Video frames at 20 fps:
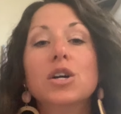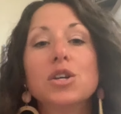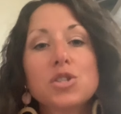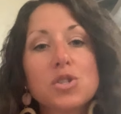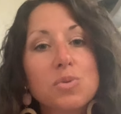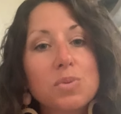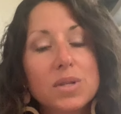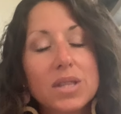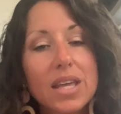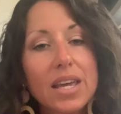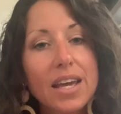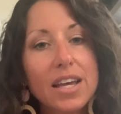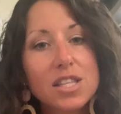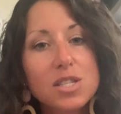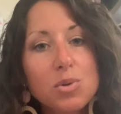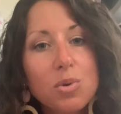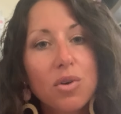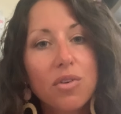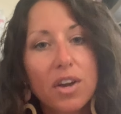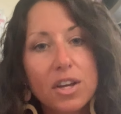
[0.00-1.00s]
So when they get
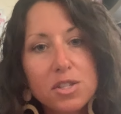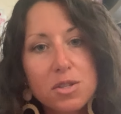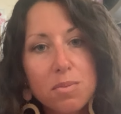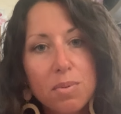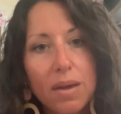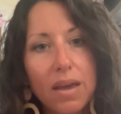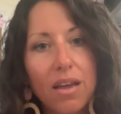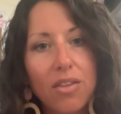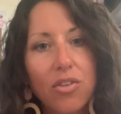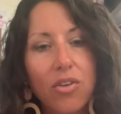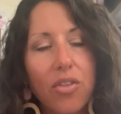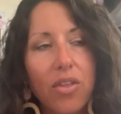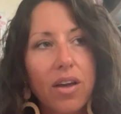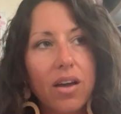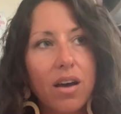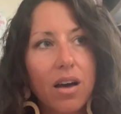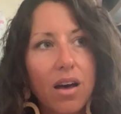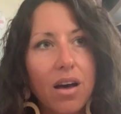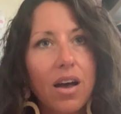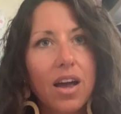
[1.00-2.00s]
to a recipe and they're like,
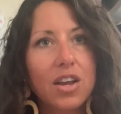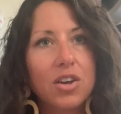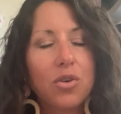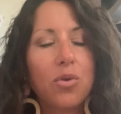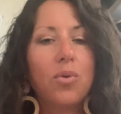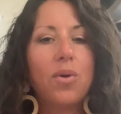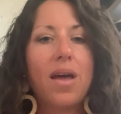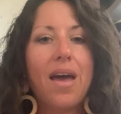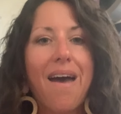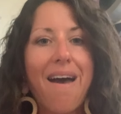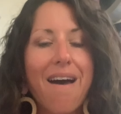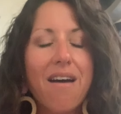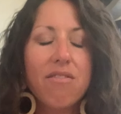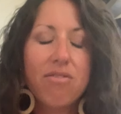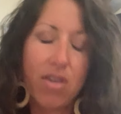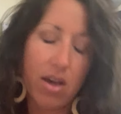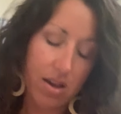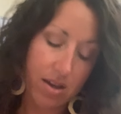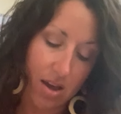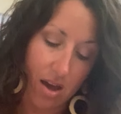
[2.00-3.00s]
oh, I don't have
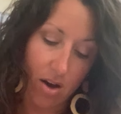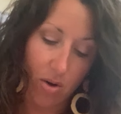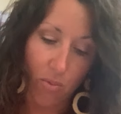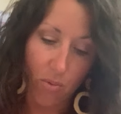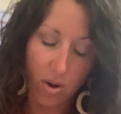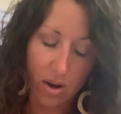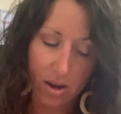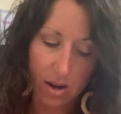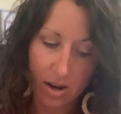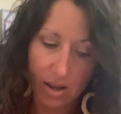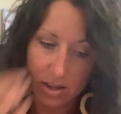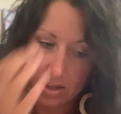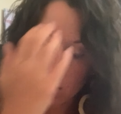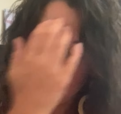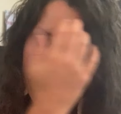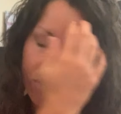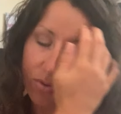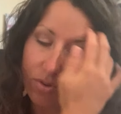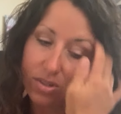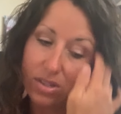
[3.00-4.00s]
that yet, what can I
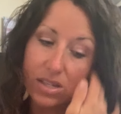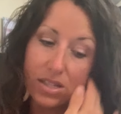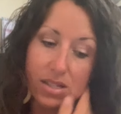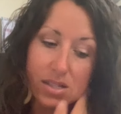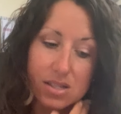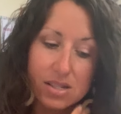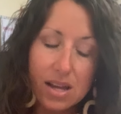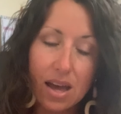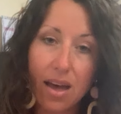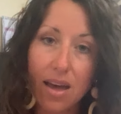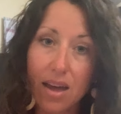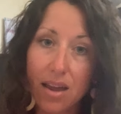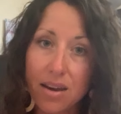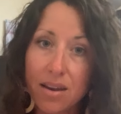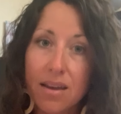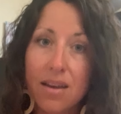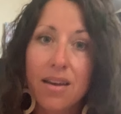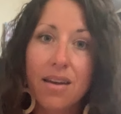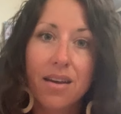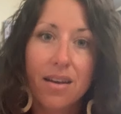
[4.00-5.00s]
use instead?